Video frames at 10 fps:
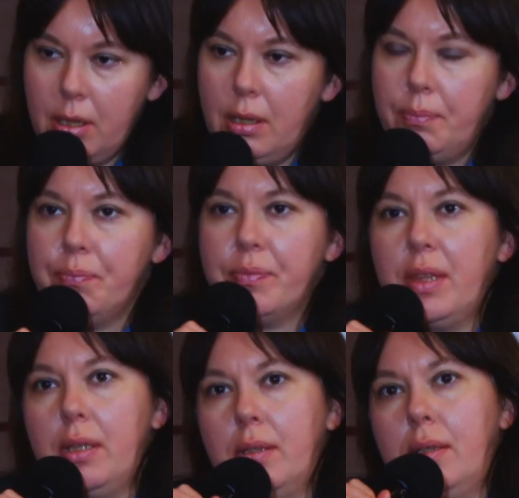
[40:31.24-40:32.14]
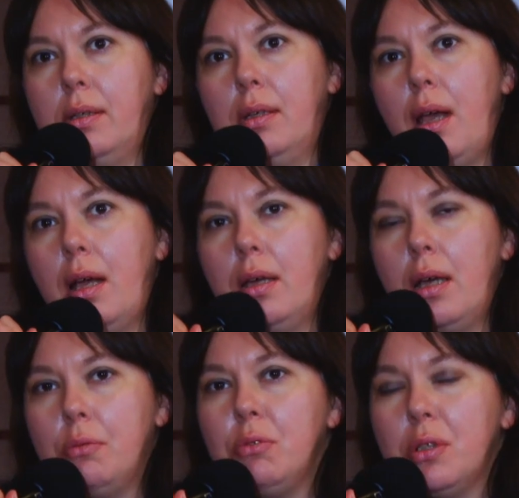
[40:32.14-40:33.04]

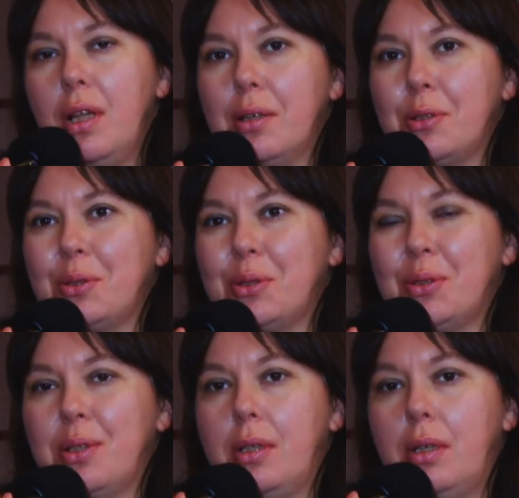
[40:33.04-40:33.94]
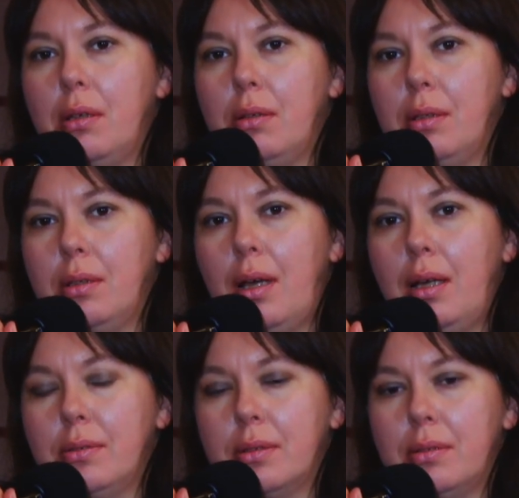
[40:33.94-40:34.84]
I would like to
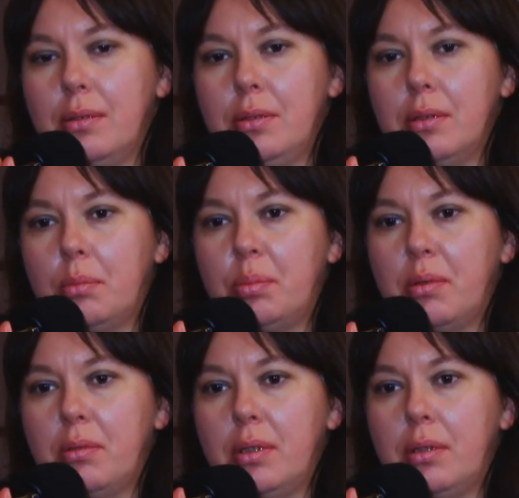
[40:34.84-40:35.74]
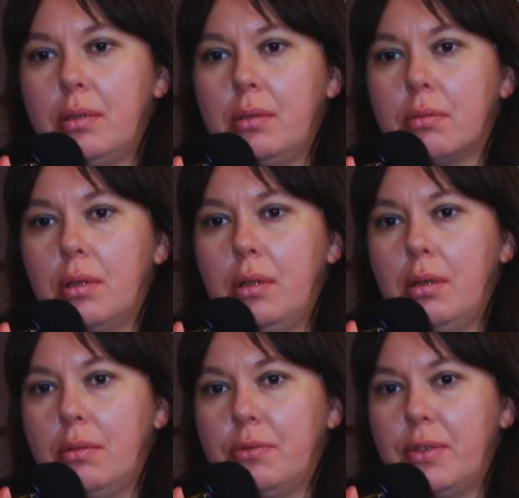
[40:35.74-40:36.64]
ask also about the role
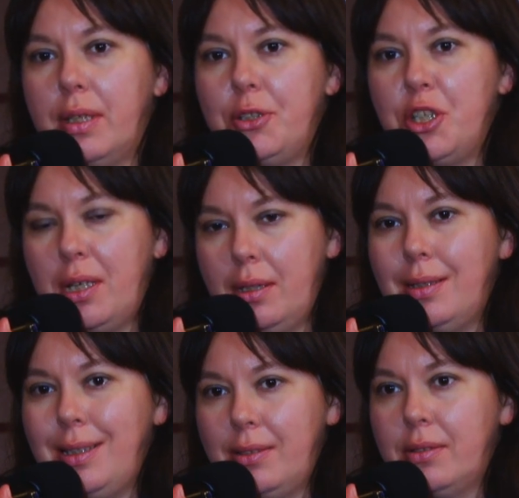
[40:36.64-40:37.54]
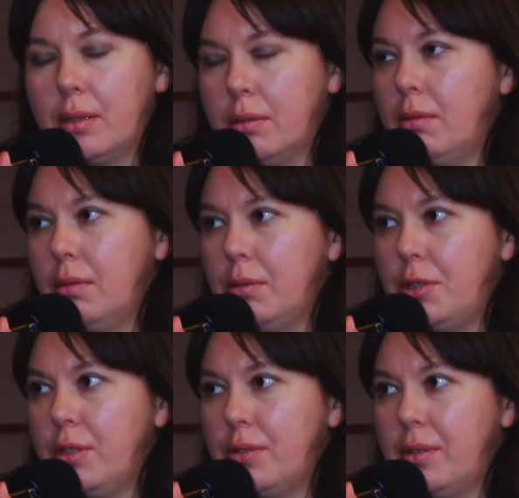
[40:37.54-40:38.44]
of Chinese
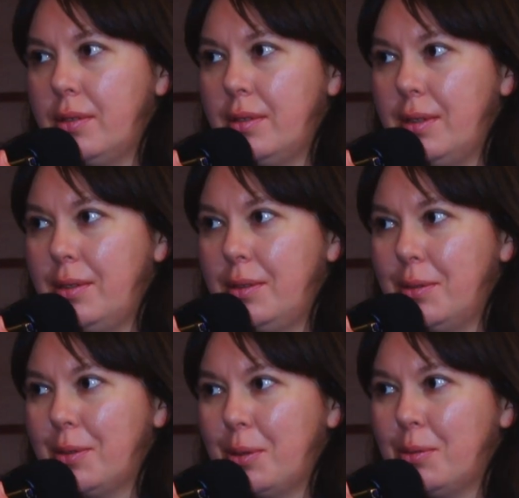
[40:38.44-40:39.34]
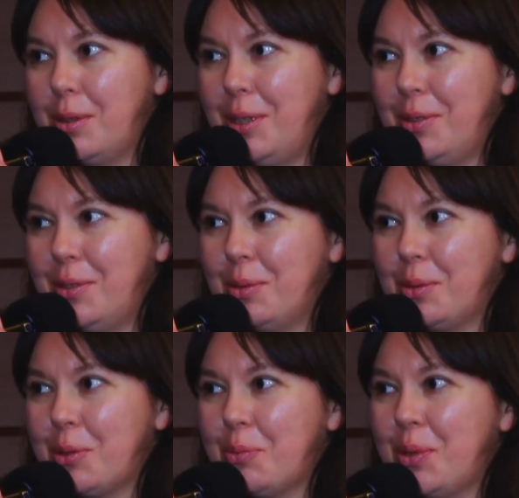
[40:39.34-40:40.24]
technologies in all this, you
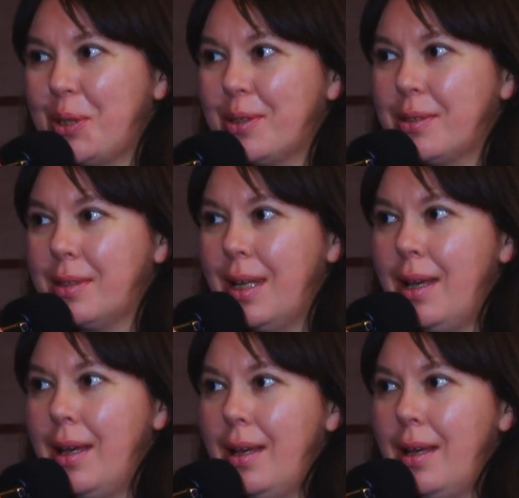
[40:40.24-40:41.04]
know, because